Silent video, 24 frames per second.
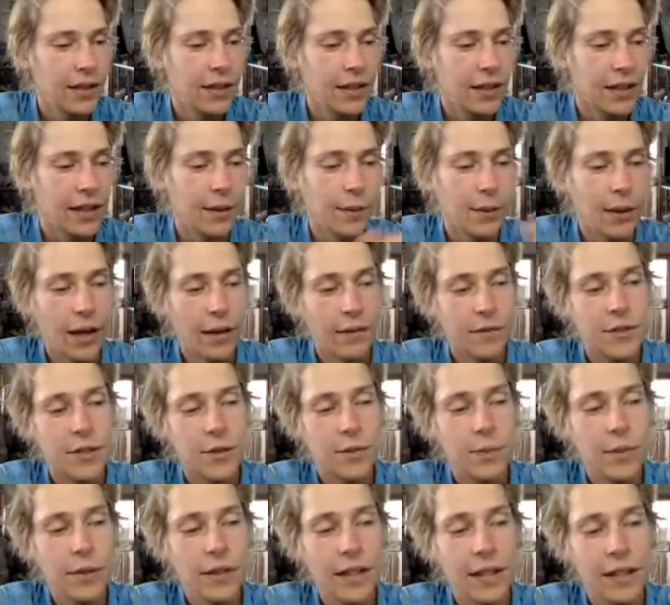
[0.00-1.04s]
like I've
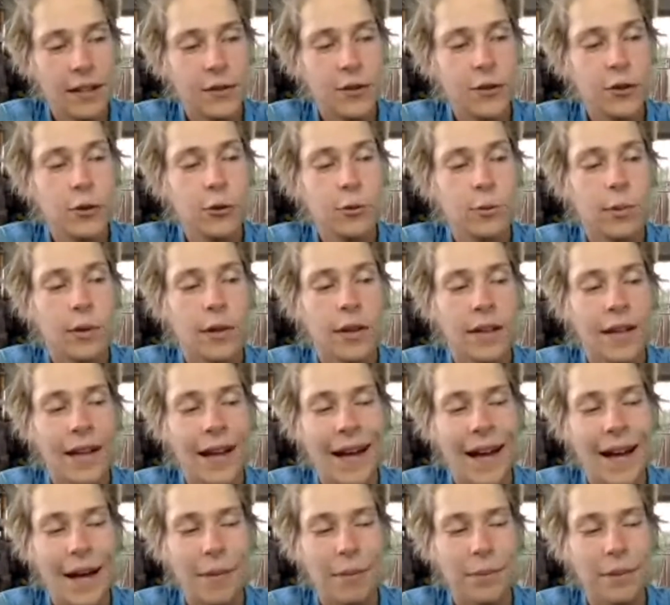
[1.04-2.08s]
just been like super
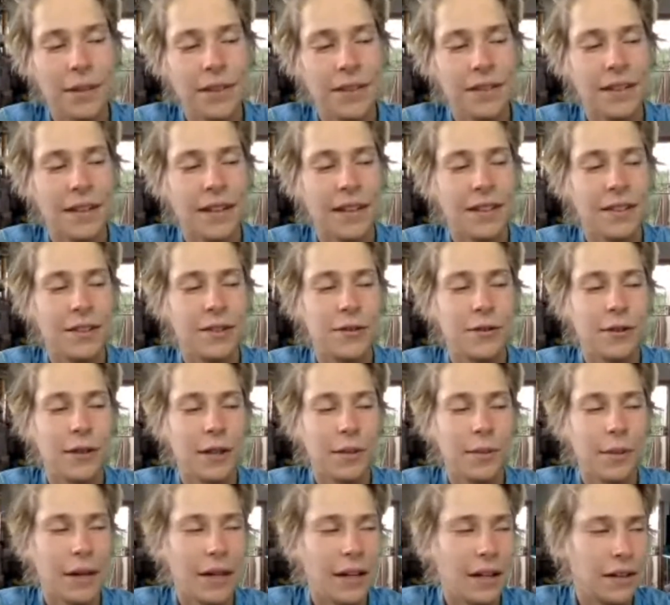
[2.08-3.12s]
unhappy, like draining my
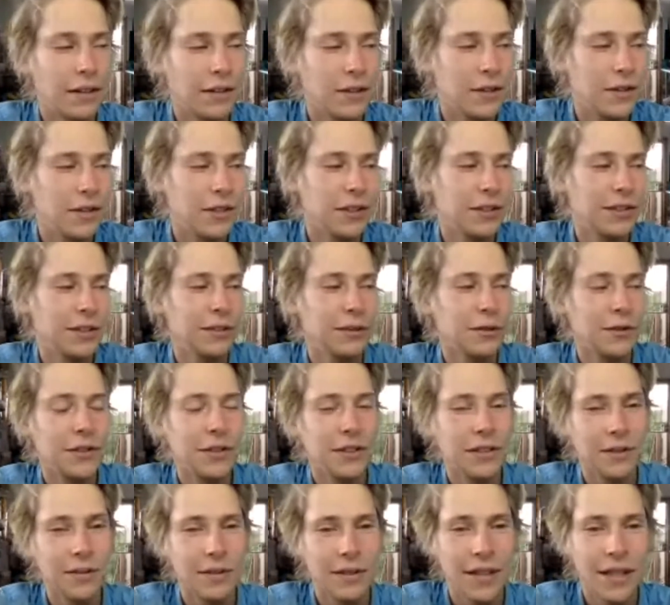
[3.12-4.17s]
energy,
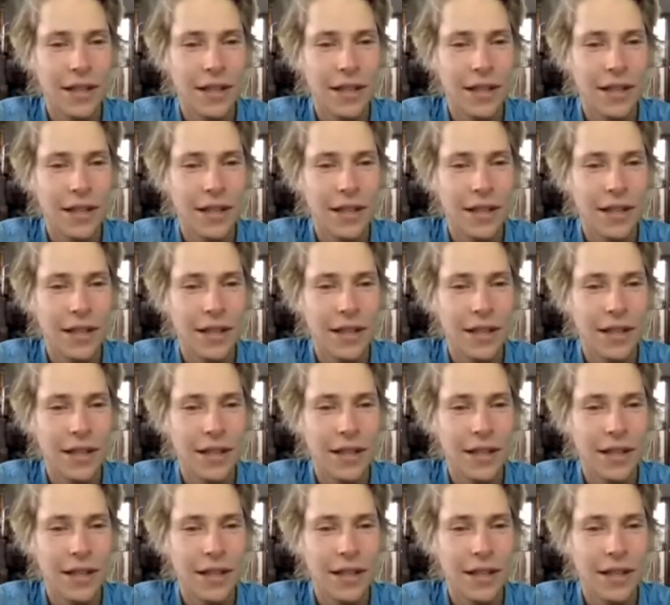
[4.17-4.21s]
losing